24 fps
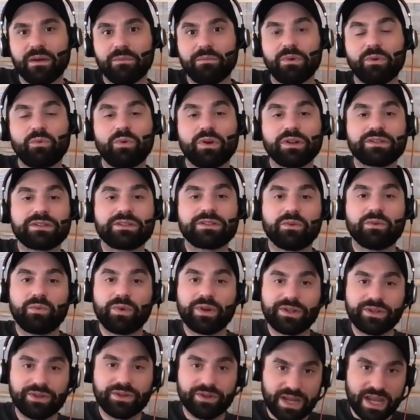But once the
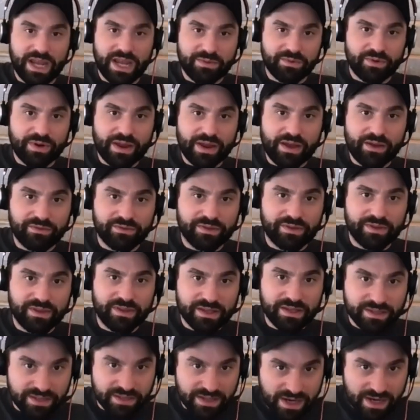winter came around
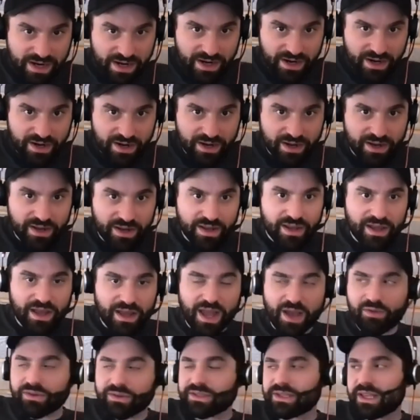this year,
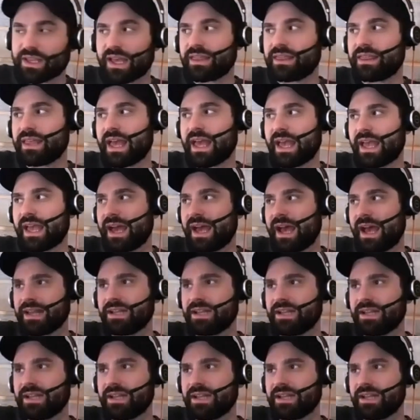I was like, thank God I
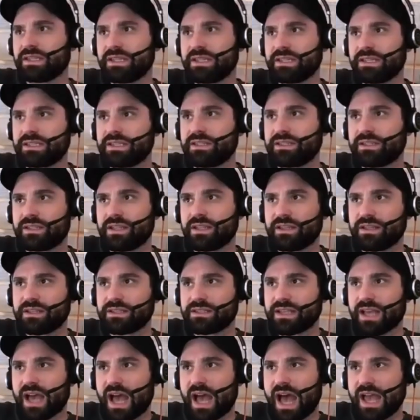just listened to this
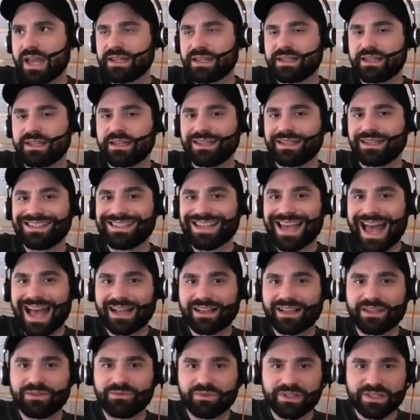guy and did
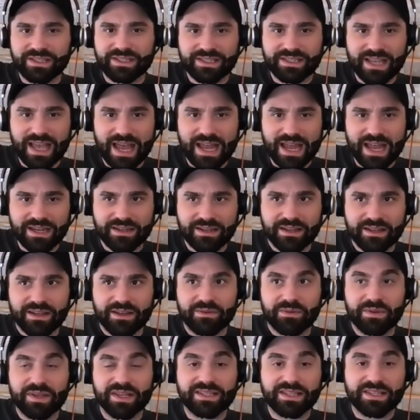exactly what he said
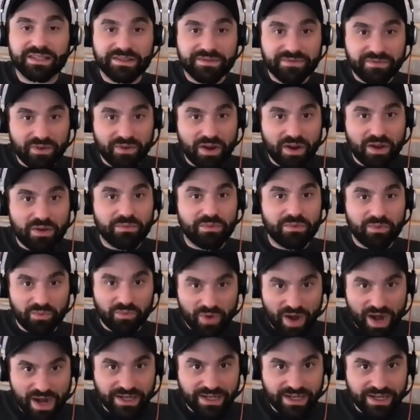because he's from
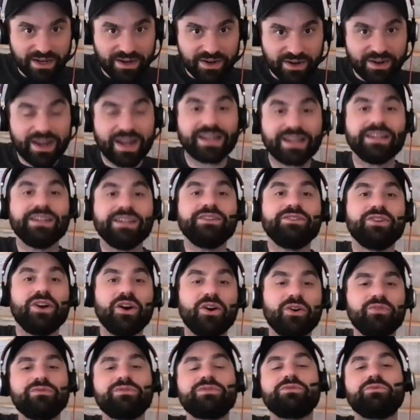right here and he
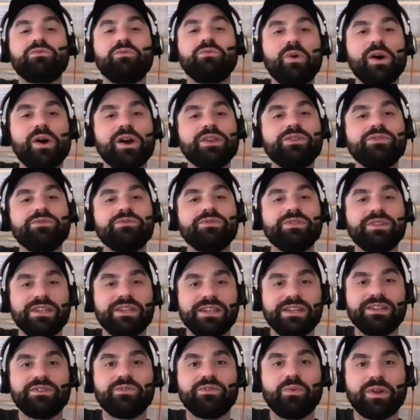knows what mm-hmm. you
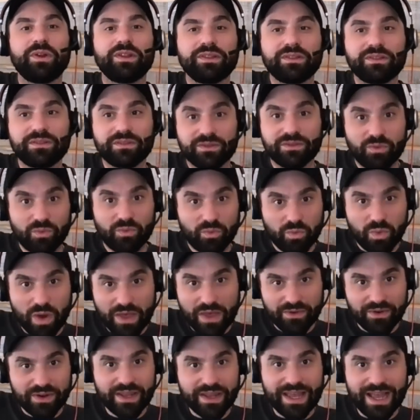need when the
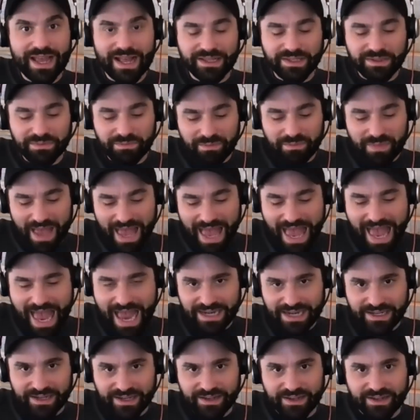weather gets
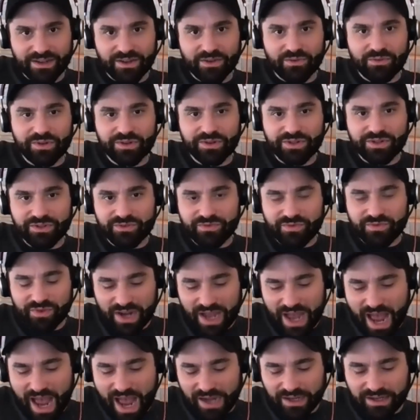bad, which you mm-hmm.
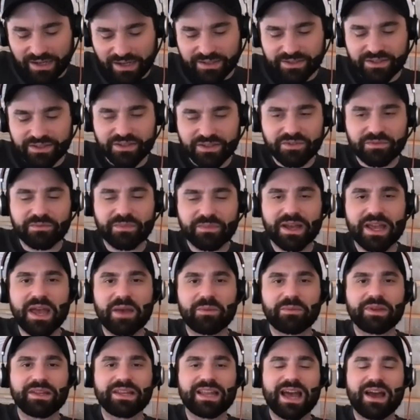forgot because you live in
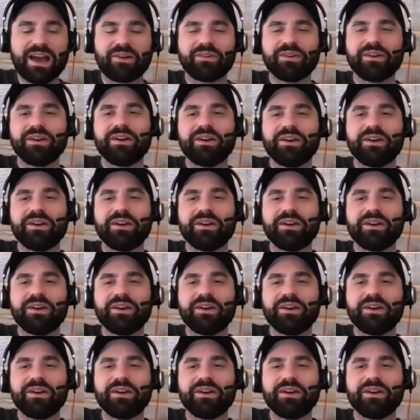Miami now.